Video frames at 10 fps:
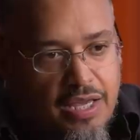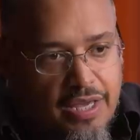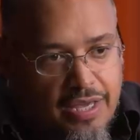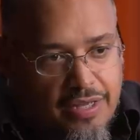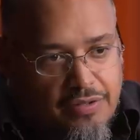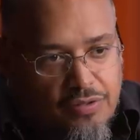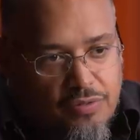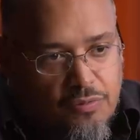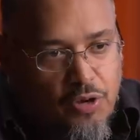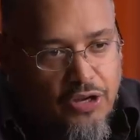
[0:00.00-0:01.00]
And
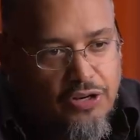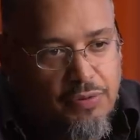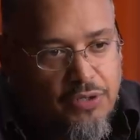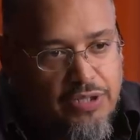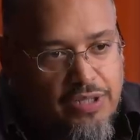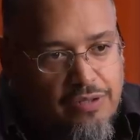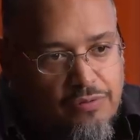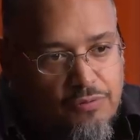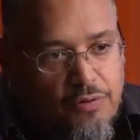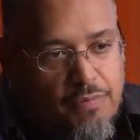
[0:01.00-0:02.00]
while you're building,
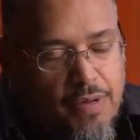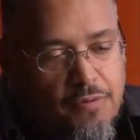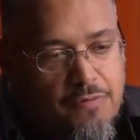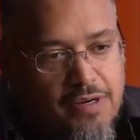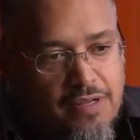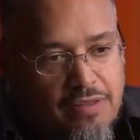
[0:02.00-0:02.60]
remember one